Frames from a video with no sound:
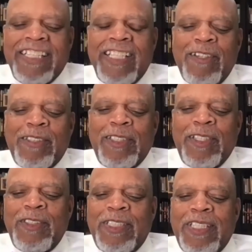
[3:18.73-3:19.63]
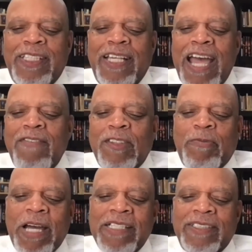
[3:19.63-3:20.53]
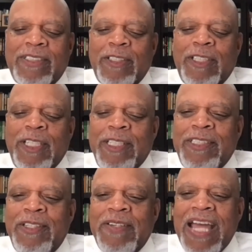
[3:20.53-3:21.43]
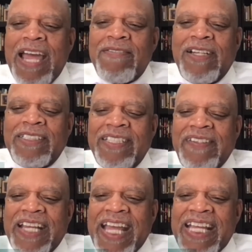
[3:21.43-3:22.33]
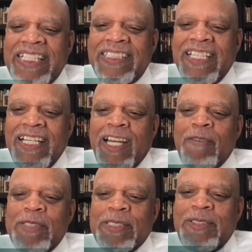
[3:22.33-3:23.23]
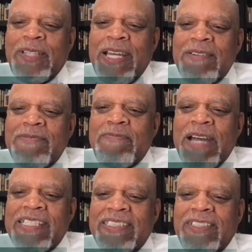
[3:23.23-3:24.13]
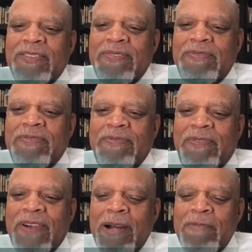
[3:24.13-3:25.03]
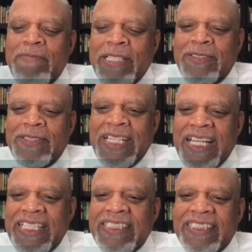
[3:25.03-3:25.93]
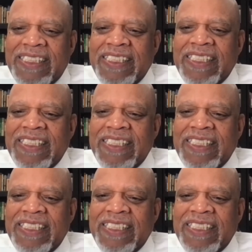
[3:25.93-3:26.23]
Now, the average balance, okay, is there an age? I mean, do you have balances based on age?